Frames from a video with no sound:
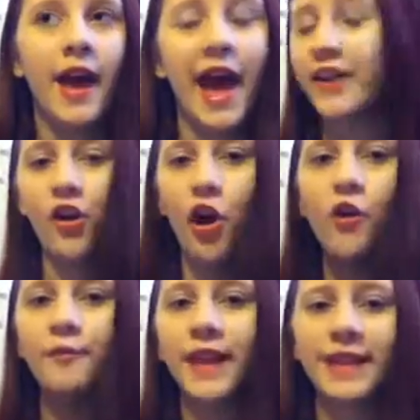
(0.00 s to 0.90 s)
At
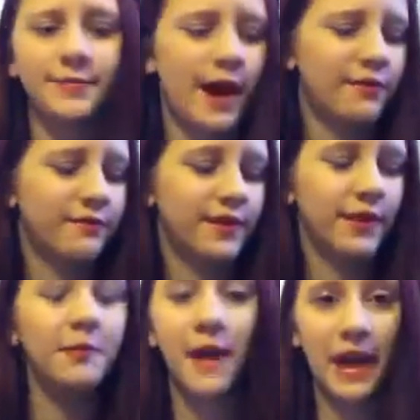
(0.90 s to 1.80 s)
all. That's about
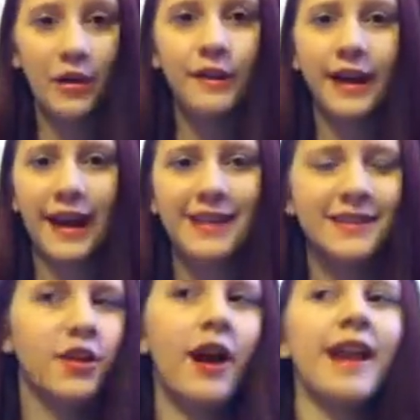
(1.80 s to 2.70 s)
the male, I guess.
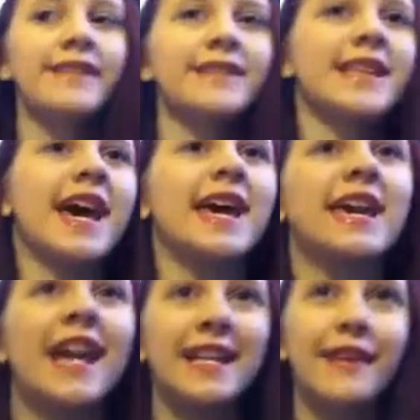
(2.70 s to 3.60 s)
So I'd have to say
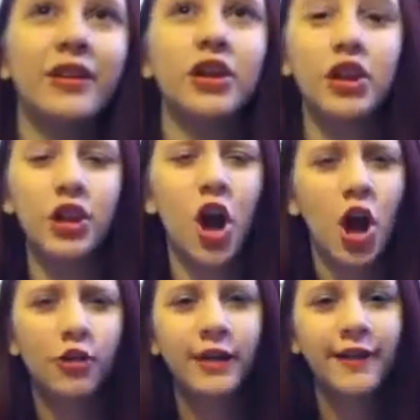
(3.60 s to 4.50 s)
he'd have to have like a good
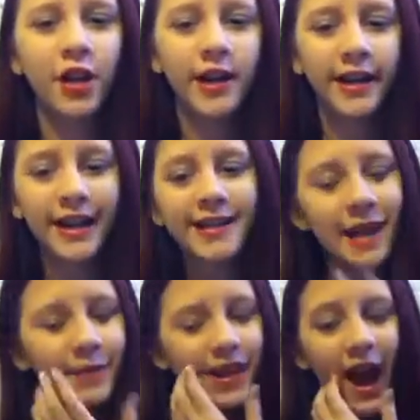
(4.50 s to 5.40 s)
heart or whatever, and like he's
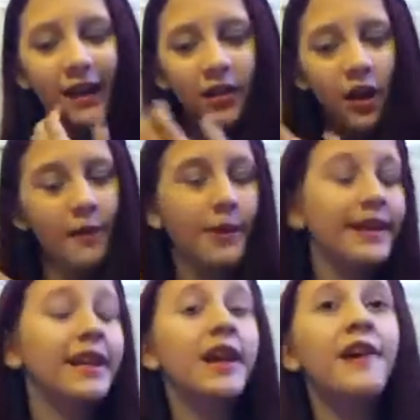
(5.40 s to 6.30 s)
gotta be kind and all,
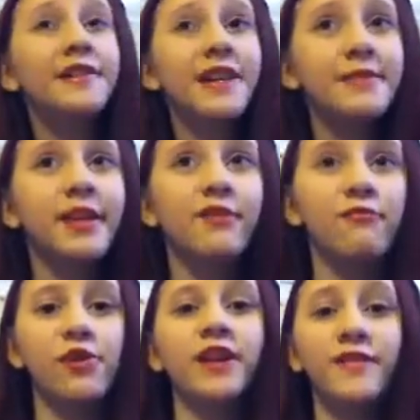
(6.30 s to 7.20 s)
but then he also has to be like
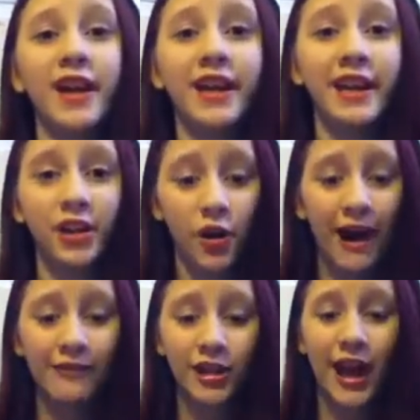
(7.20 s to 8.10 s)
really funny and like know
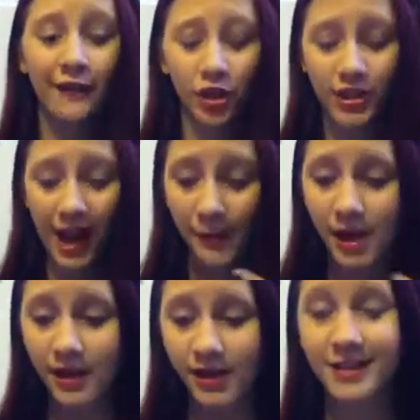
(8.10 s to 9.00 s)
how to have a good time,
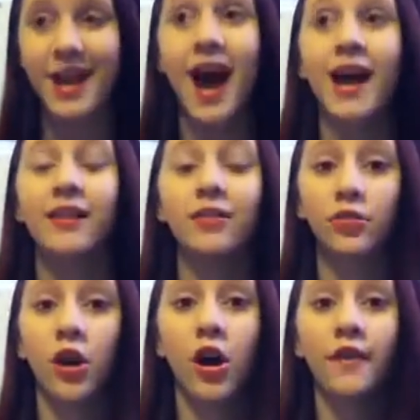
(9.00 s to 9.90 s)
because I
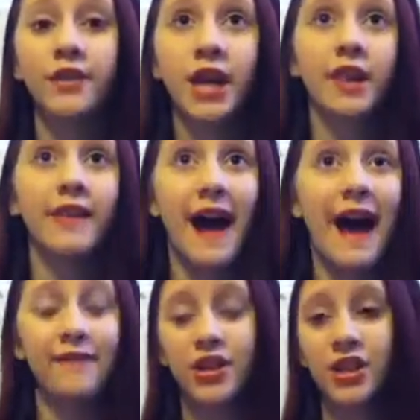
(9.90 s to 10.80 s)
love to like
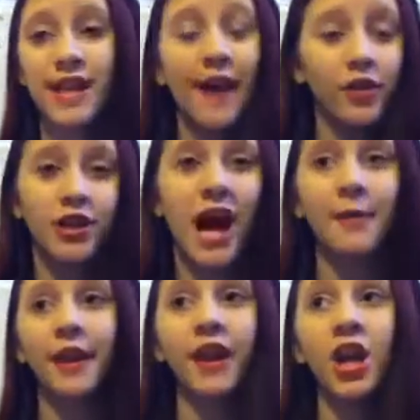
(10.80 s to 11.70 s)
laugh and just have a good time
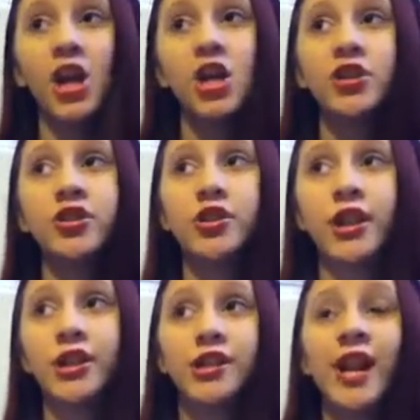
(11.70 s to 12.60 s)
and like
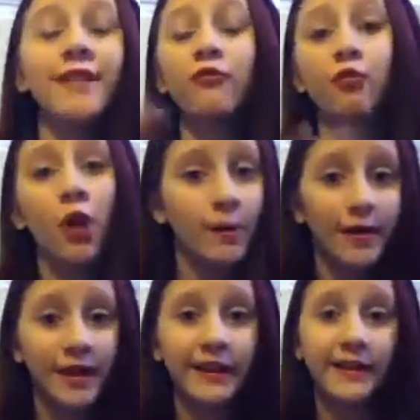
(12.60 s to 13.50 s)
just not even worry
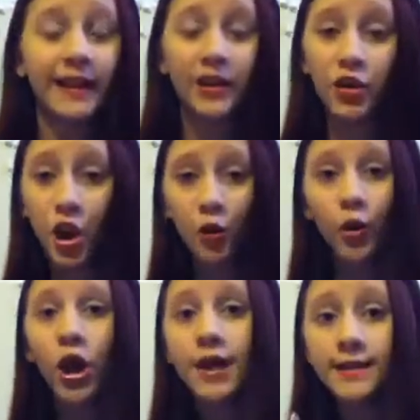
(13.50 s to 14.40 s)
about things, like no
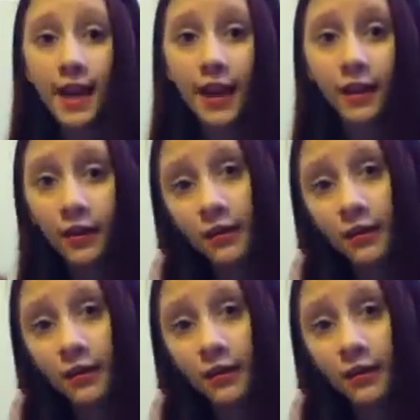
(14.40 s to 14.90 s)
worries, okay,